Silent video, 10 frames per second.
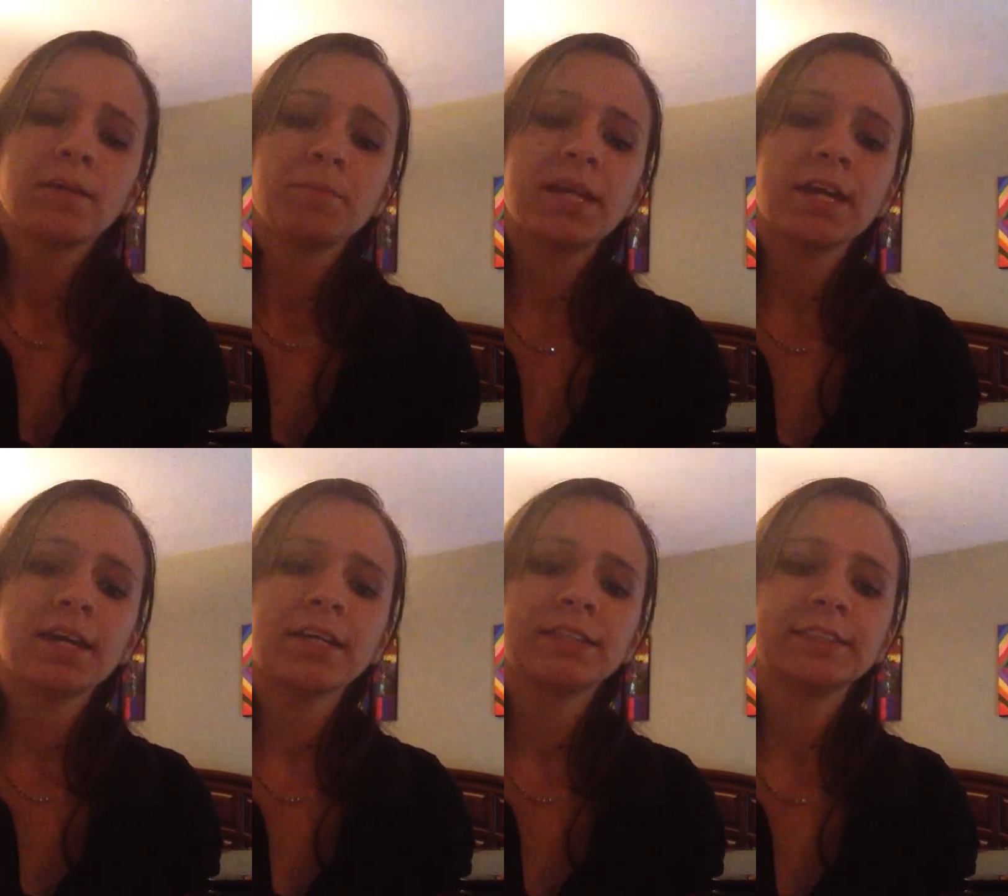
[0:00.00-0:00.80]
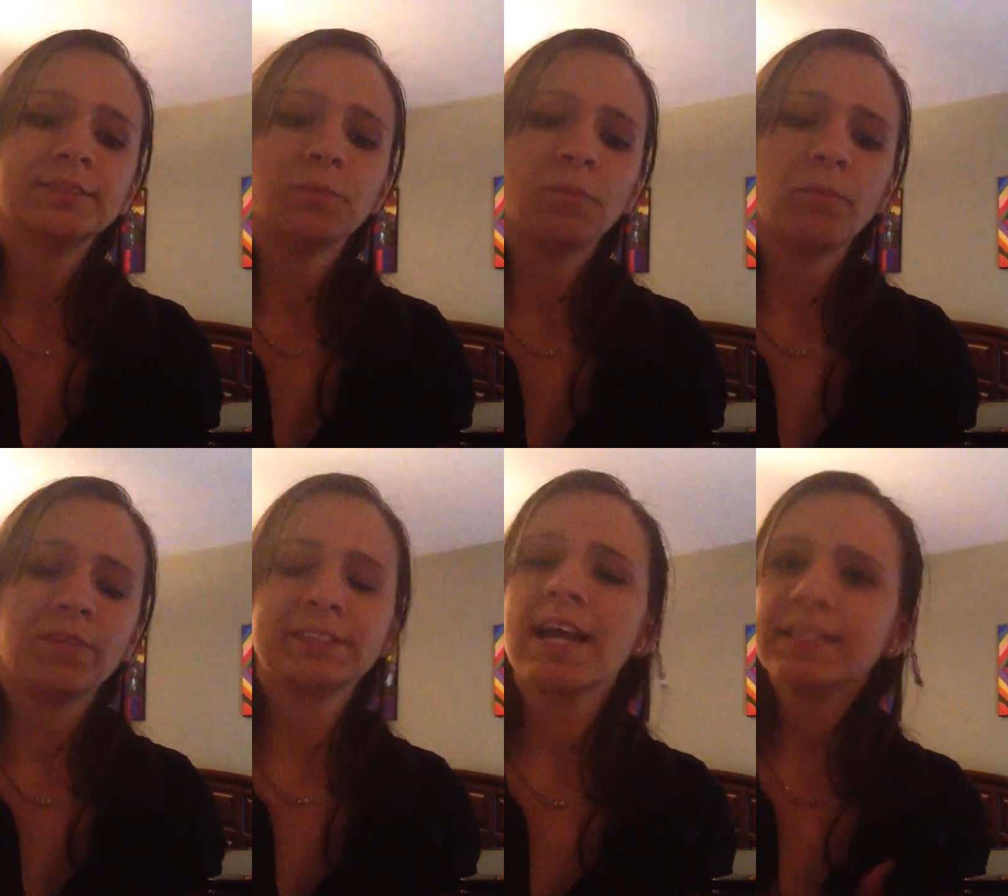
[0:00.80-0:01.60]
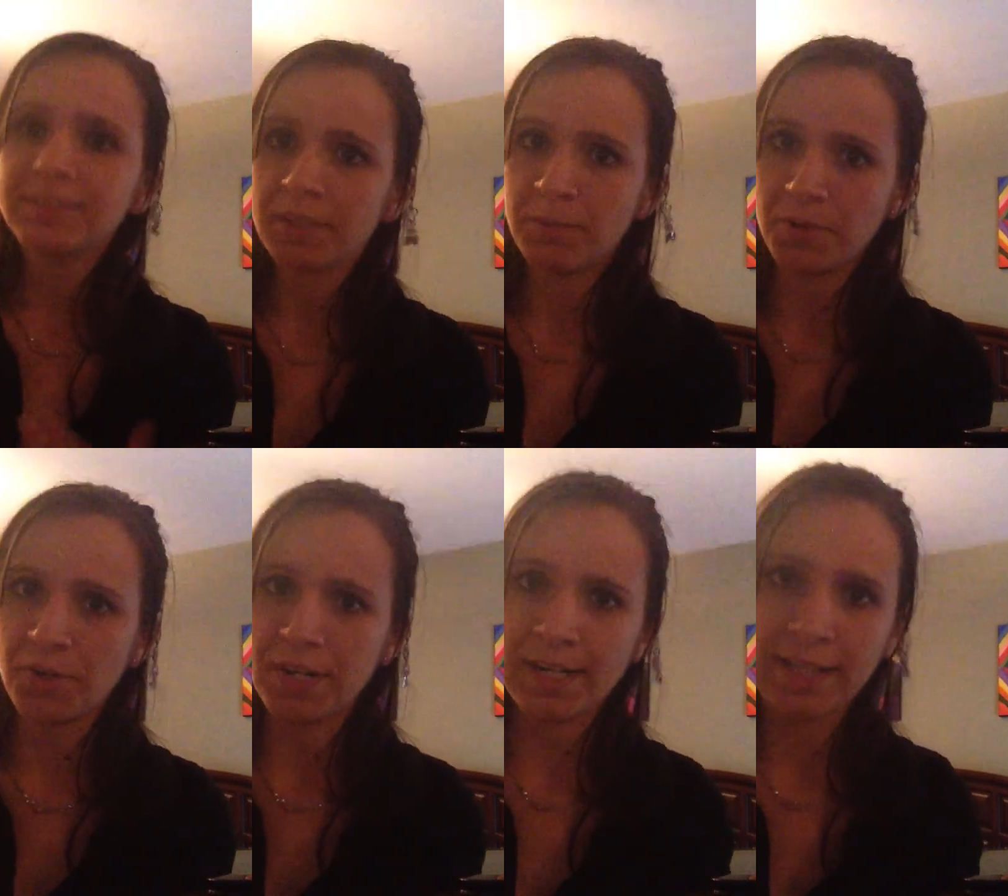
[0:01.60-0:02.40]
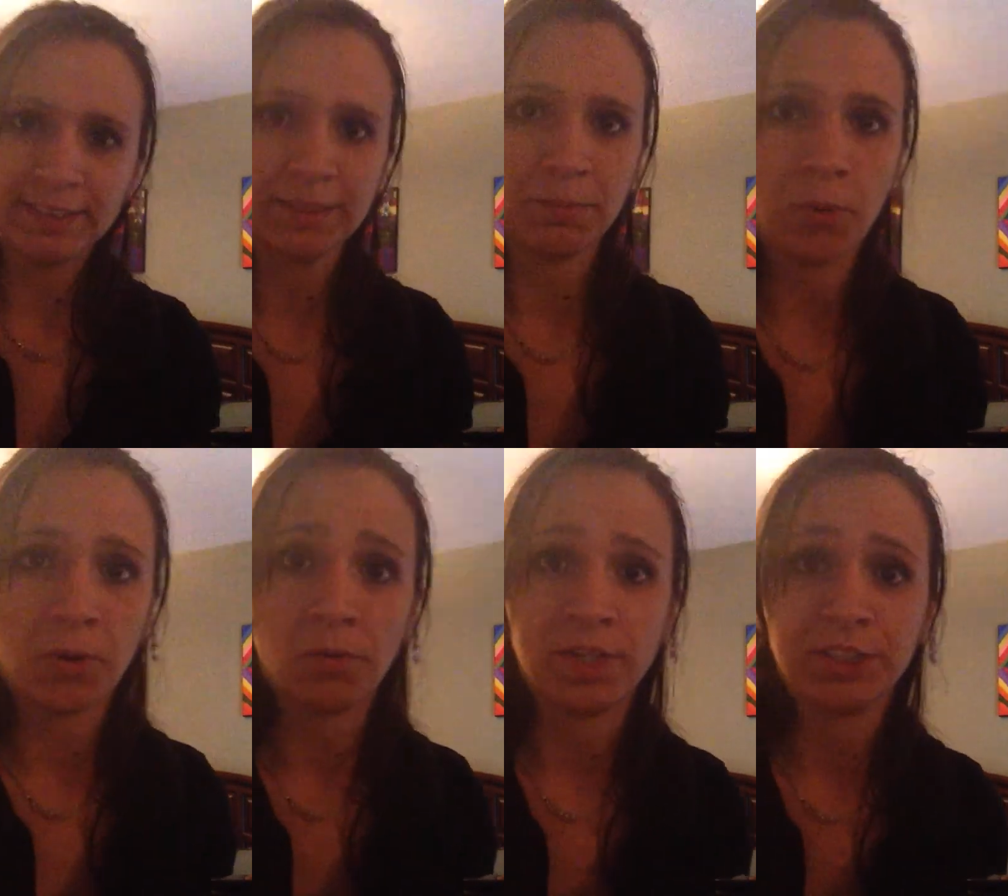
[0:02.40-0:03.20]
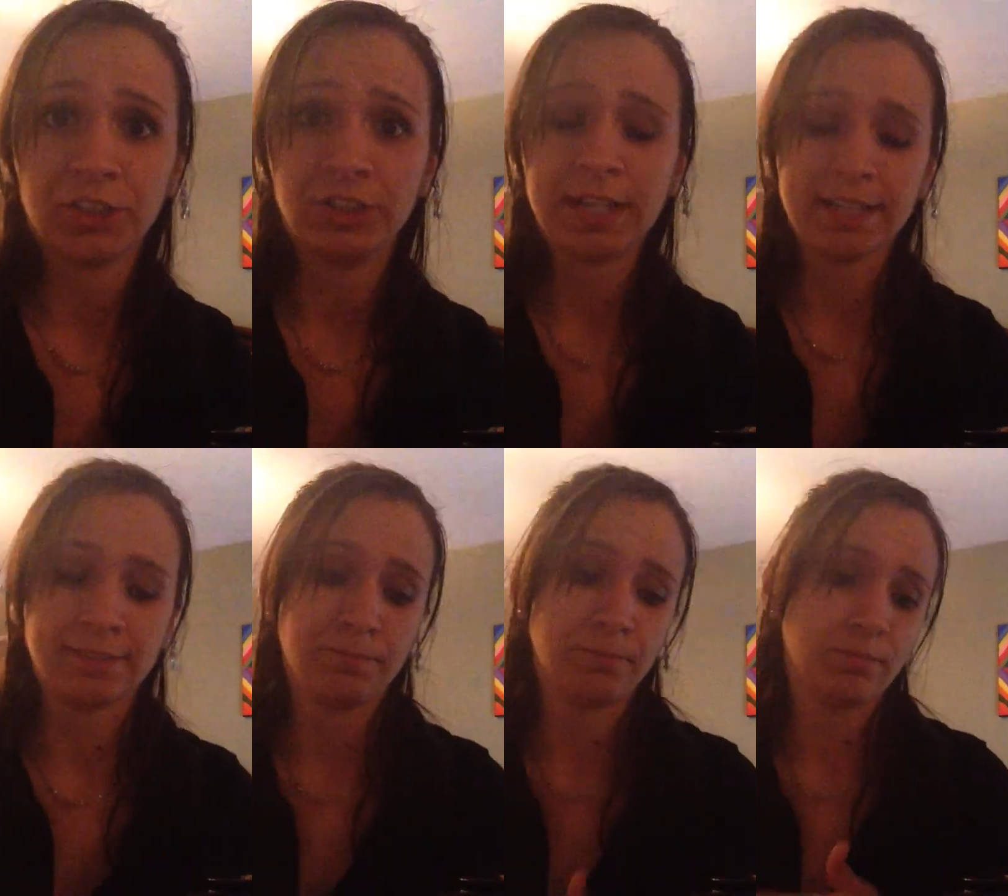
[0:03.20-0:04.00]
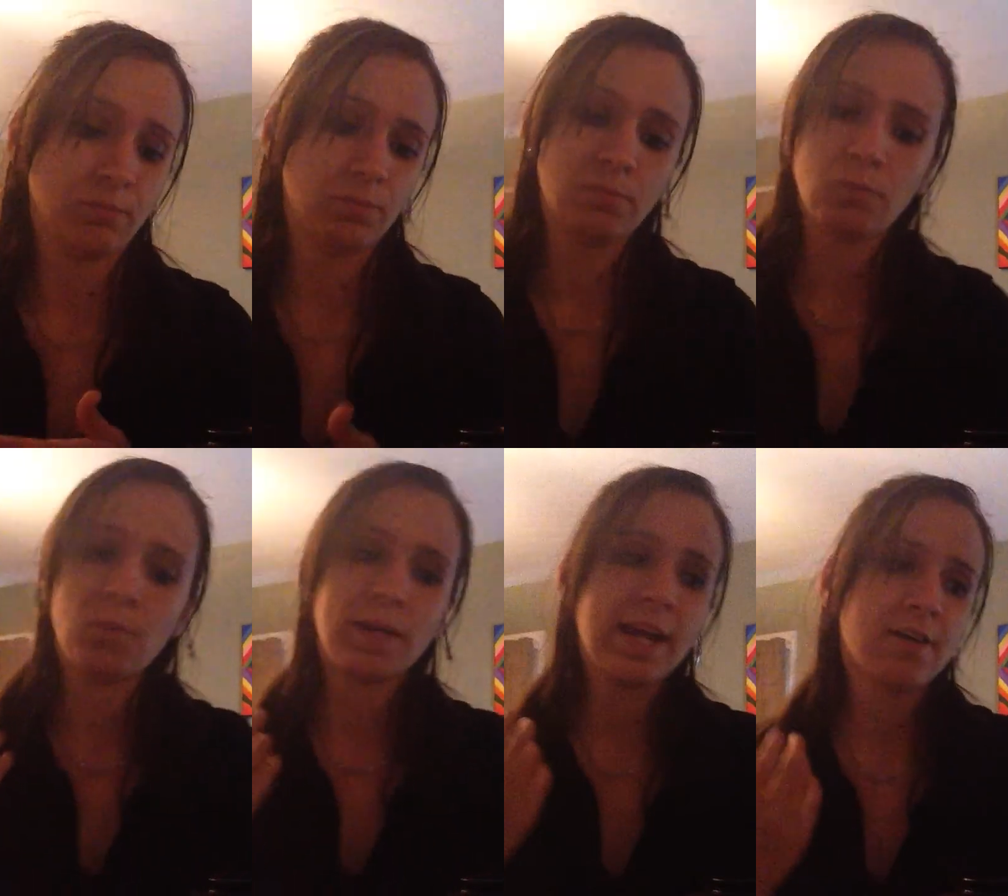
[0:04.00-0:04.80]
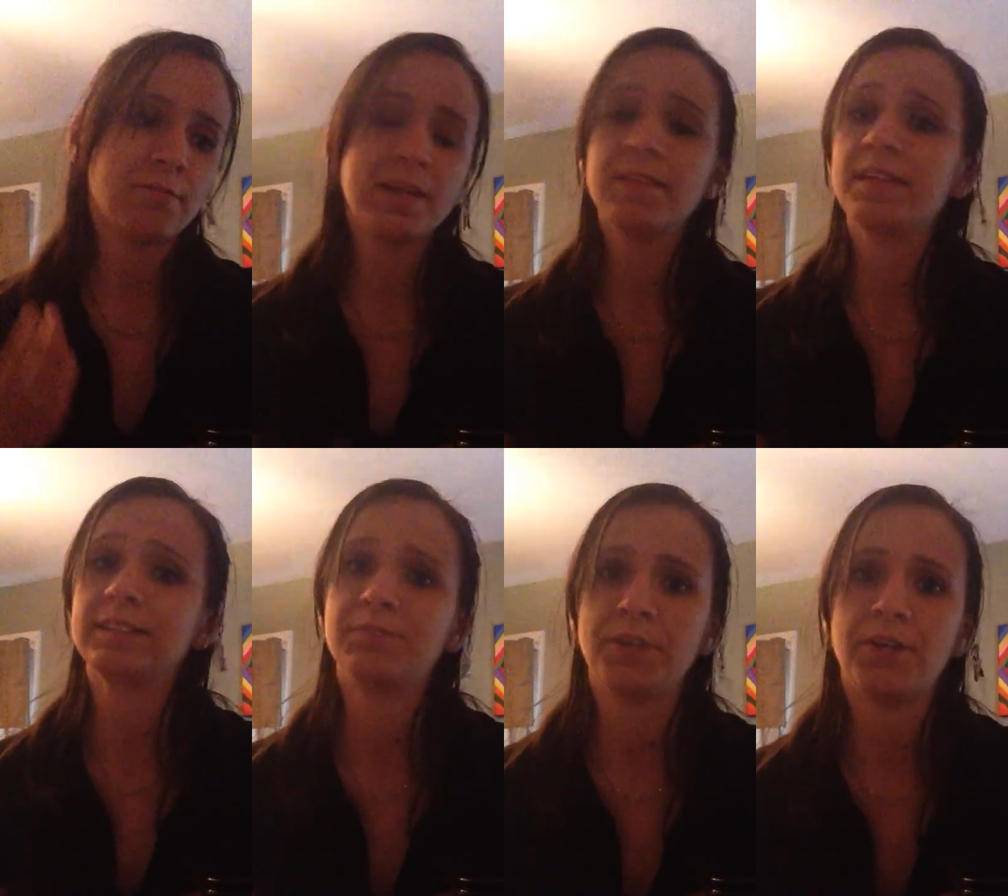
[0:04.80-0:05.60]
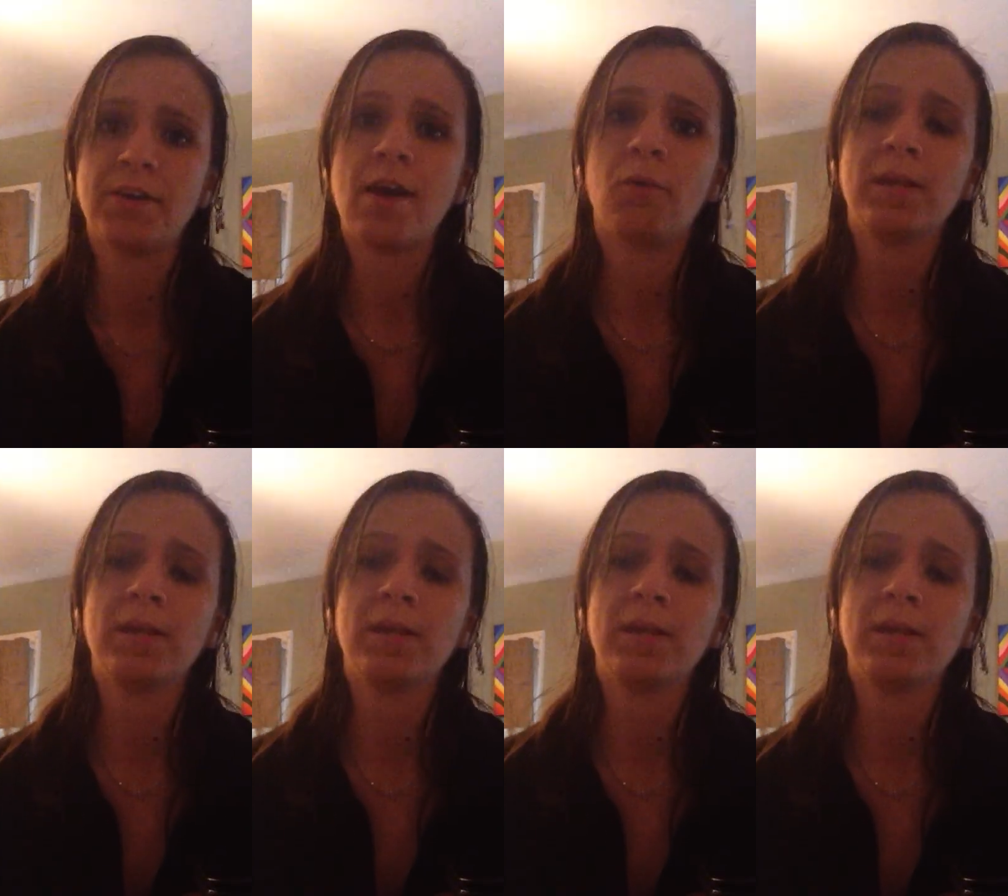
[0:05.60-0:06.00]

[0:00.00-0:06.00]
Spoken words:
because the scientific community needs the support and research, as we have many things to figure out.